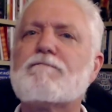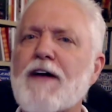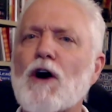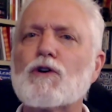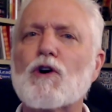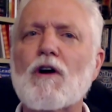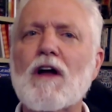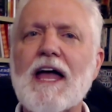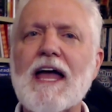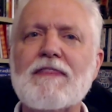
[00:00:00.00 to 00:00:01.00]
Failure
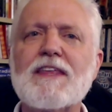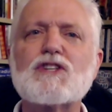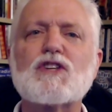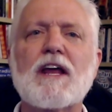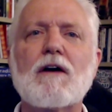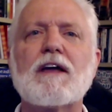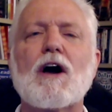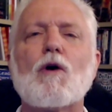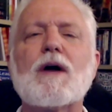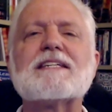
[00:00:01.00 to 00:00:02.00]
in this
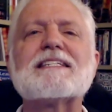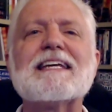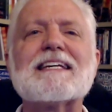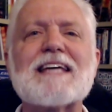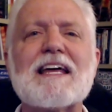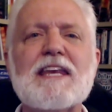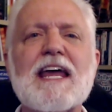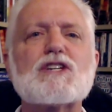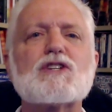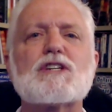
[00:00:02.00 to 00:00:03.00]
scenario is seen as
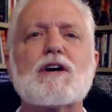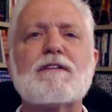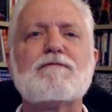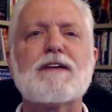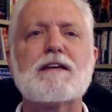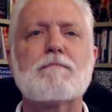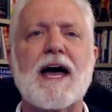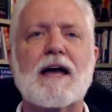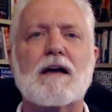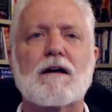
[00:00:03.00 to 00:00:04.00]
necessary
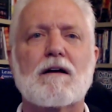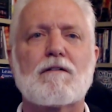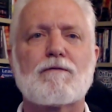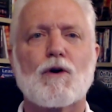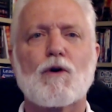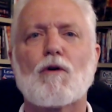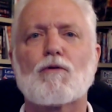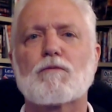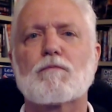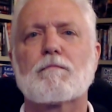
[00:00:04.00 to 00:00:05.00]
feedback for
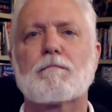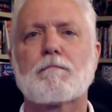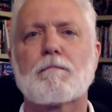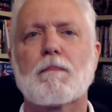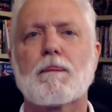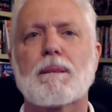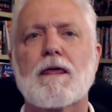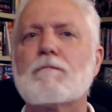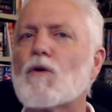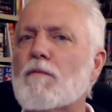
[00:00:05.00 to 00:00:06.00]
growth.
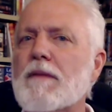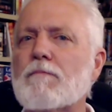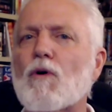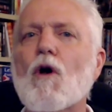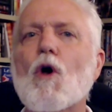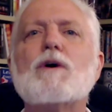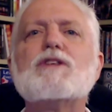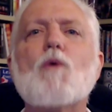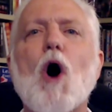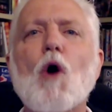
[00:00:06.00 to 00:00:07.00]
But remember, when
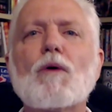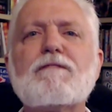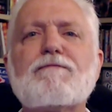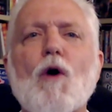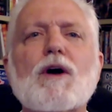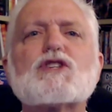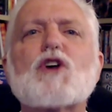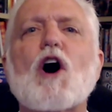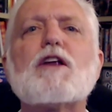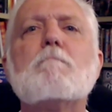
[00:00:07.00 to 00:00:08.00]
you only focus
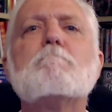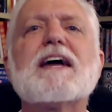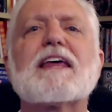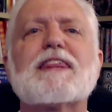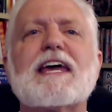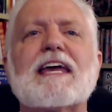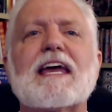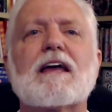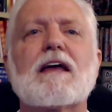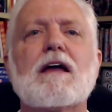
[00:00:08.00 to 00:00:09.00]
on big
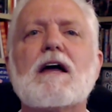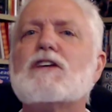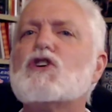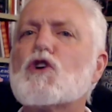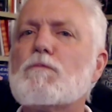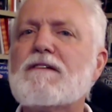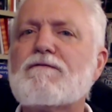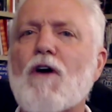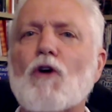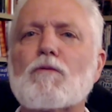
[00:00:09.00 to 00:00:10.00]
thinking, you could be
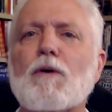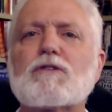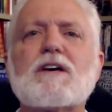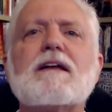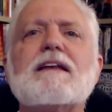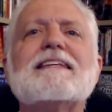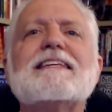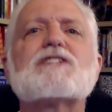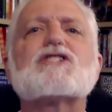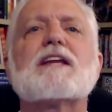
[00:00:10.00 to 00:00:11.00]
vulnerable to
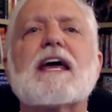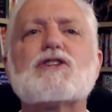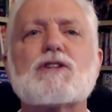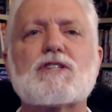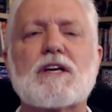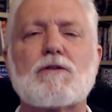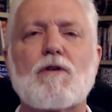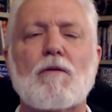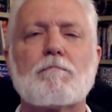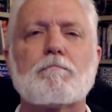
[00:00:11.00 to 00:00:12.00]
destination syndrome.